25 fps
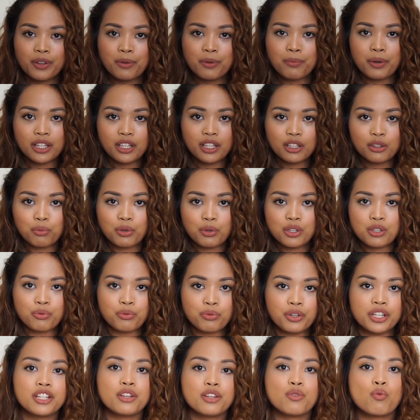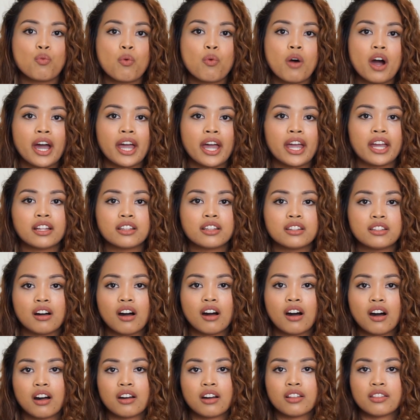but it was really wide
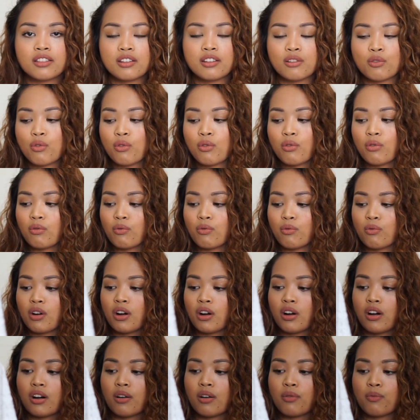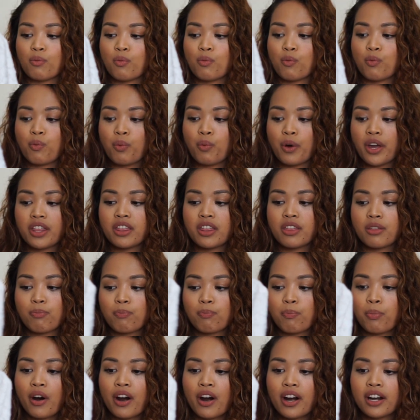on the width
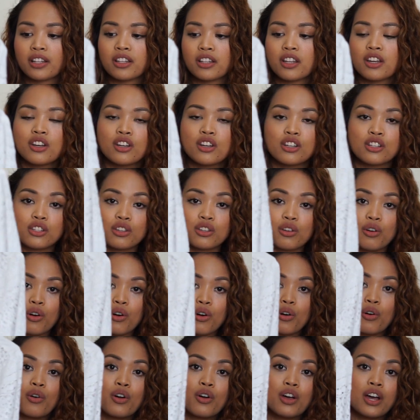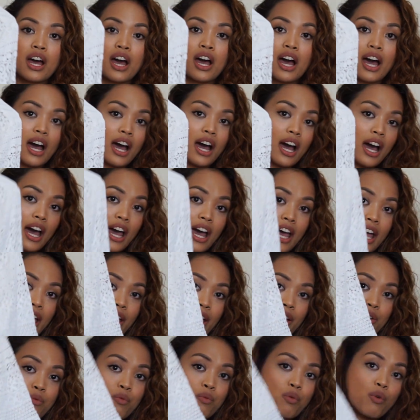part, so
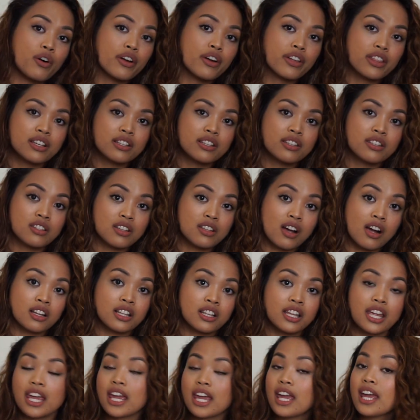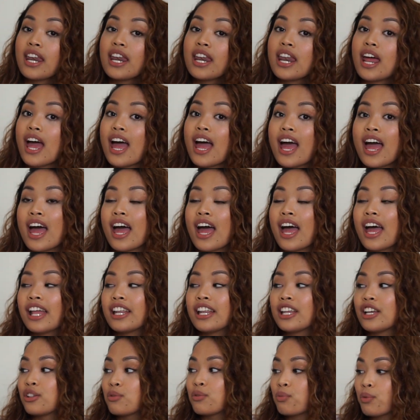I wore this tucked in
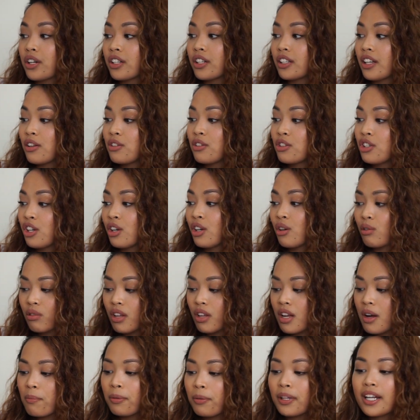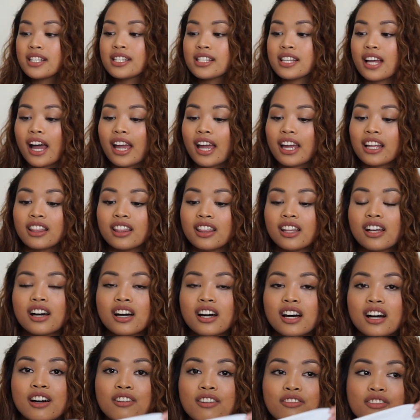and it worked out cute. Plus, I
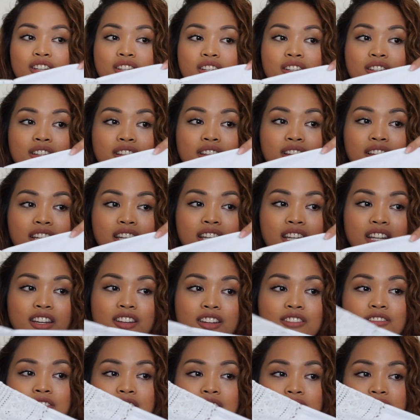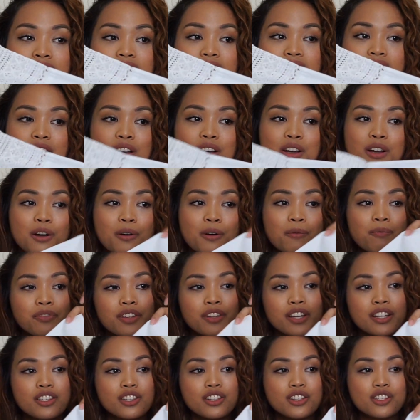love the sleeves.
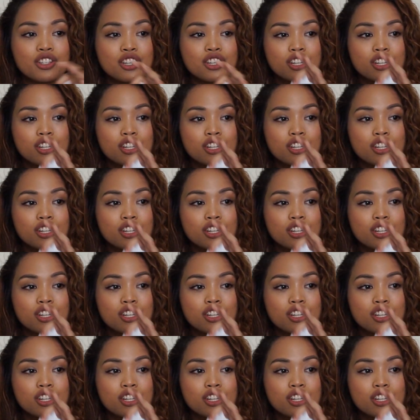It's